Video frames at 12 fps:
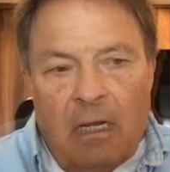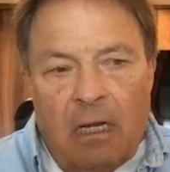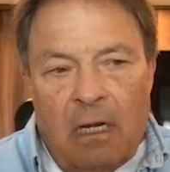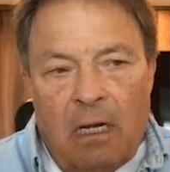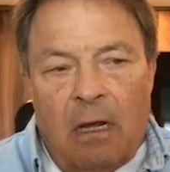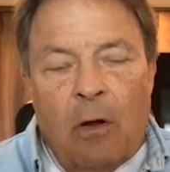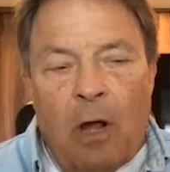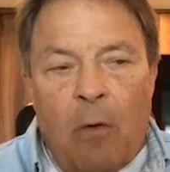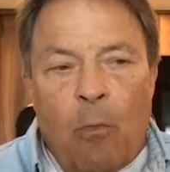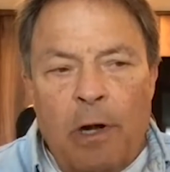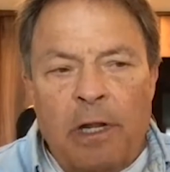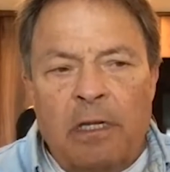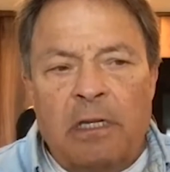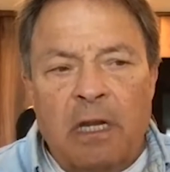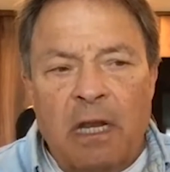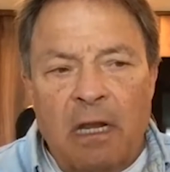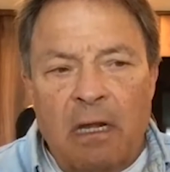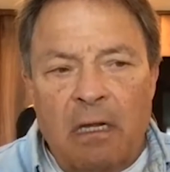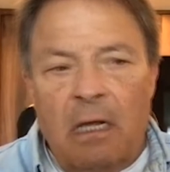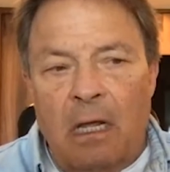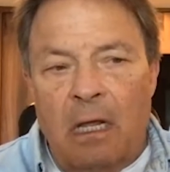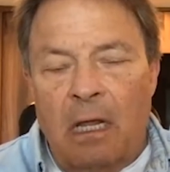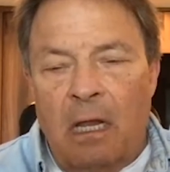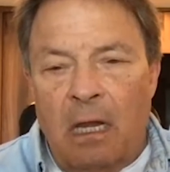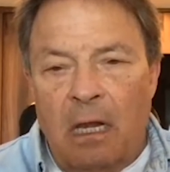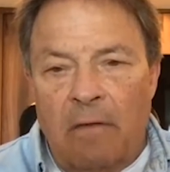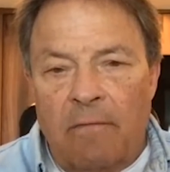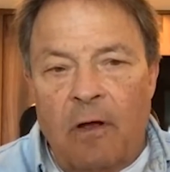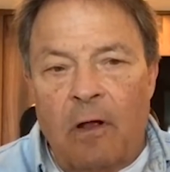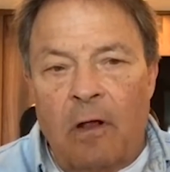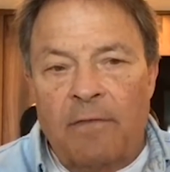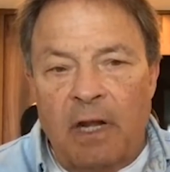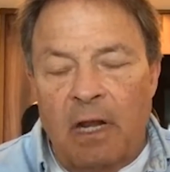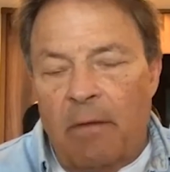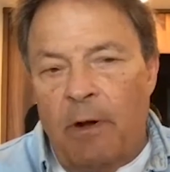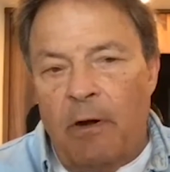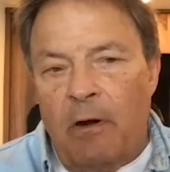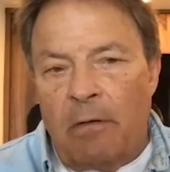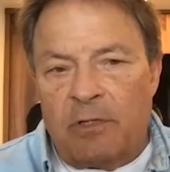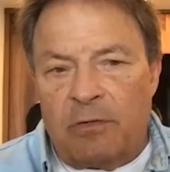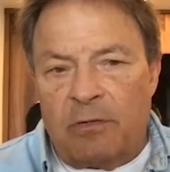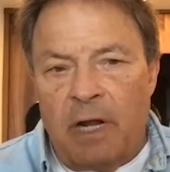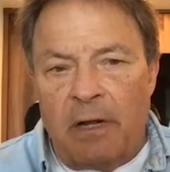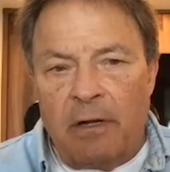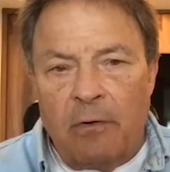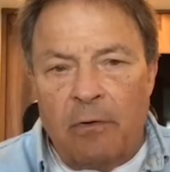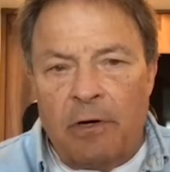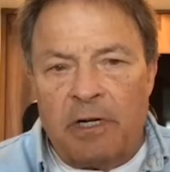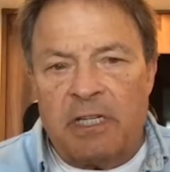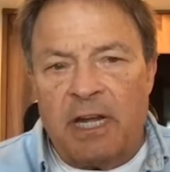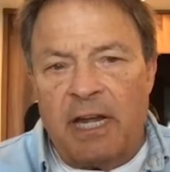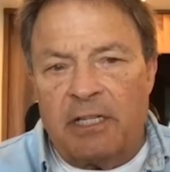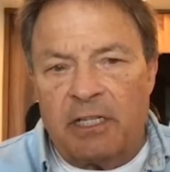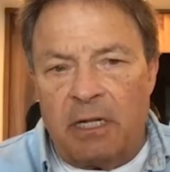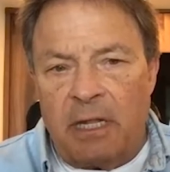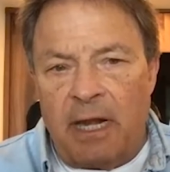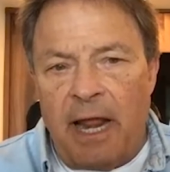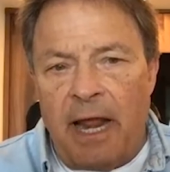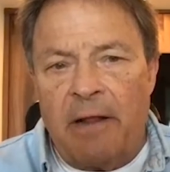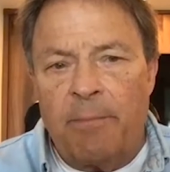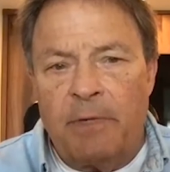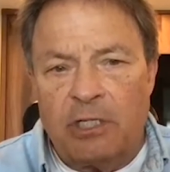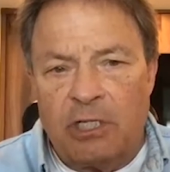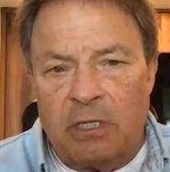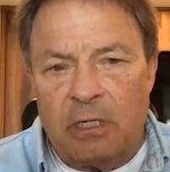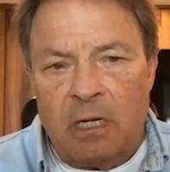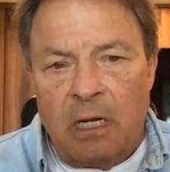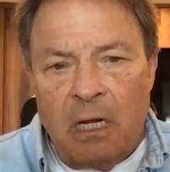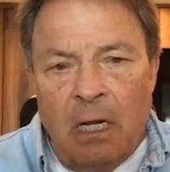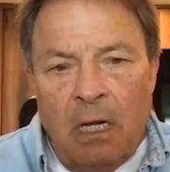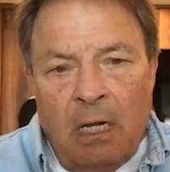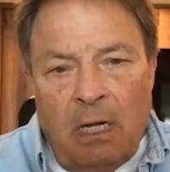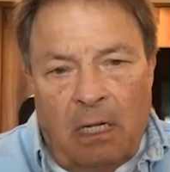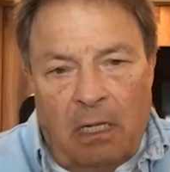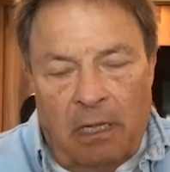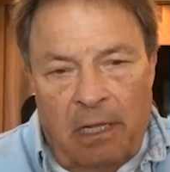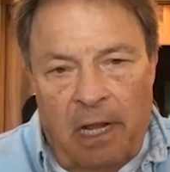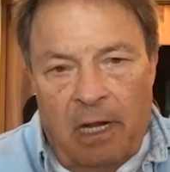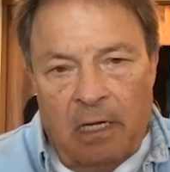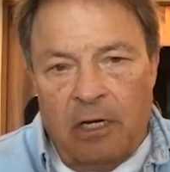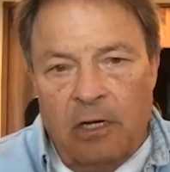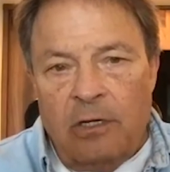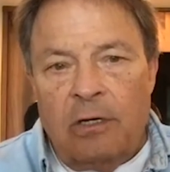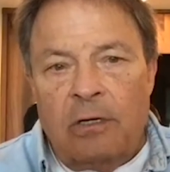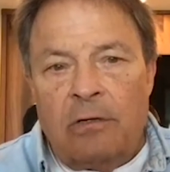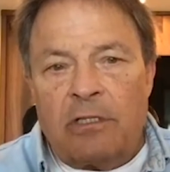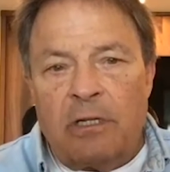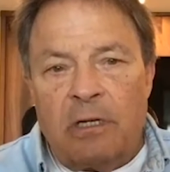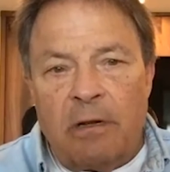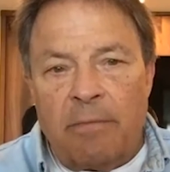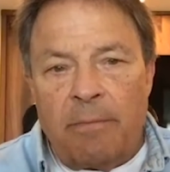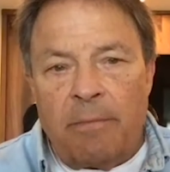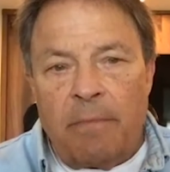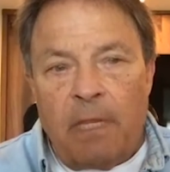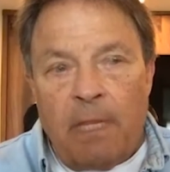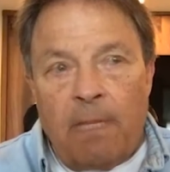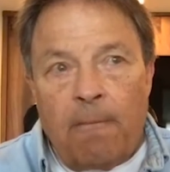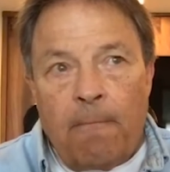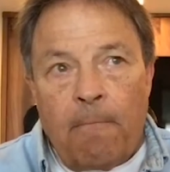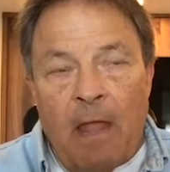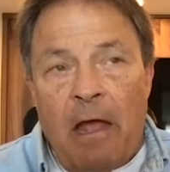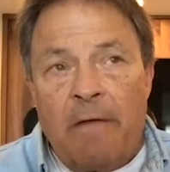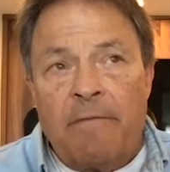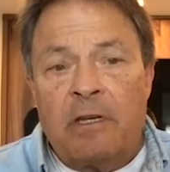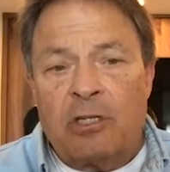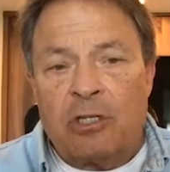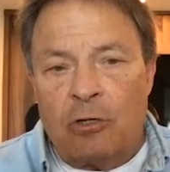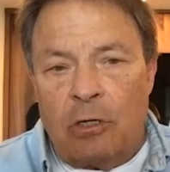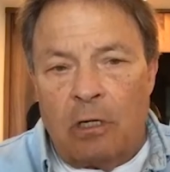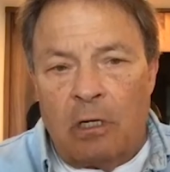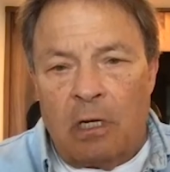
I, I wanted to get involved and get my arms around an organization that had a mission that could do some obvious good